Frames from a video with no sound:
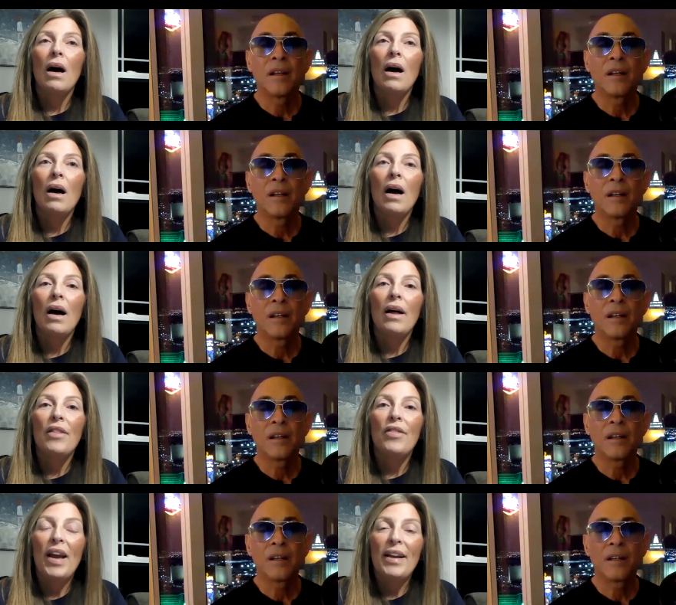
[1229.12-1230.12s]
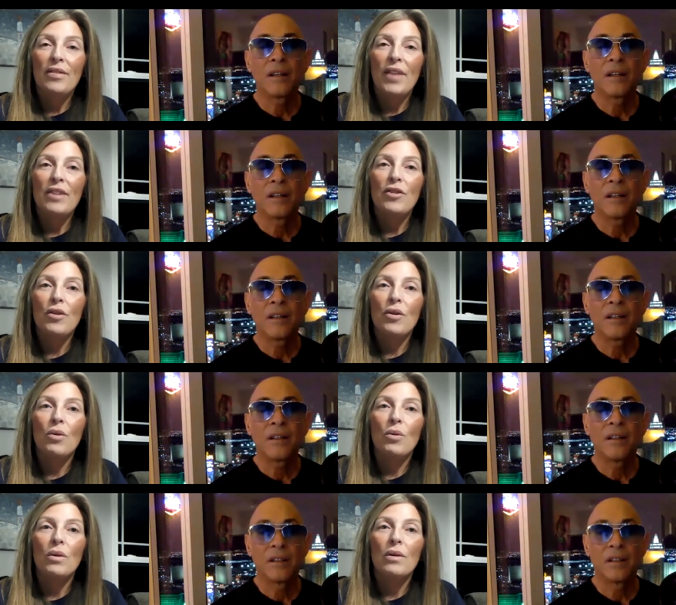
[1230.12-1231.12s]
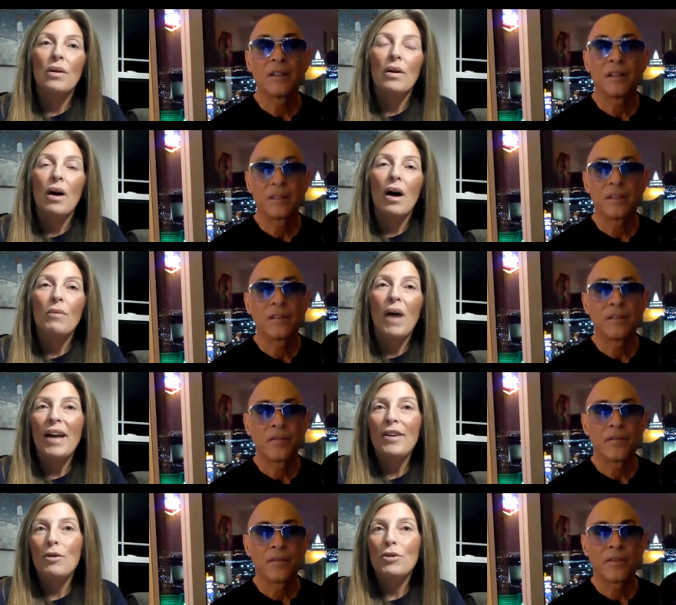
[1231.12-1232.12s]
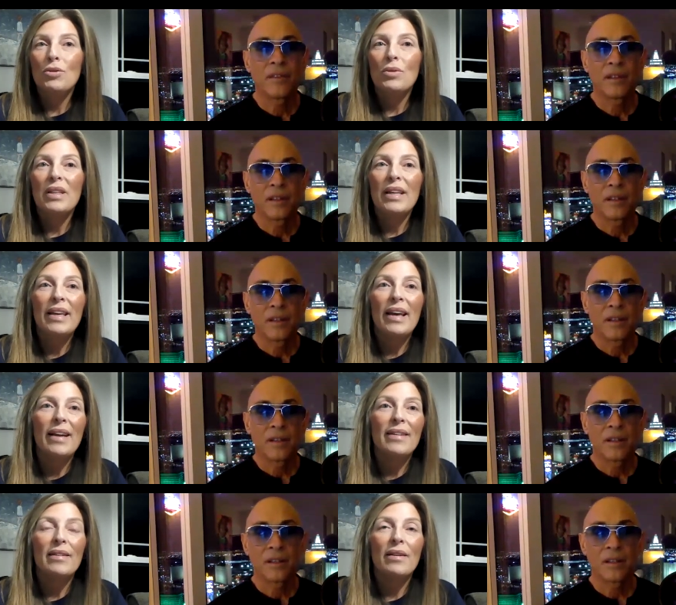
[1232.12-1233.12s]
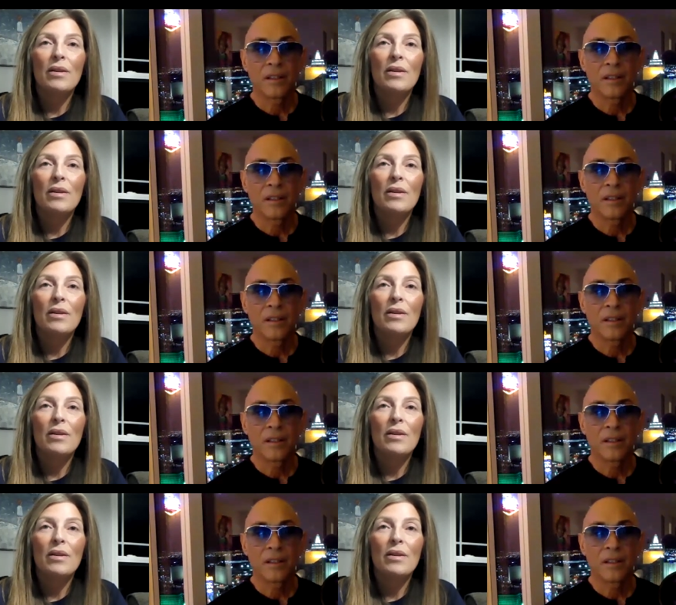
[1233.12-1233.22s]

Speaker 1: Uh, they they do. Um, I usually get,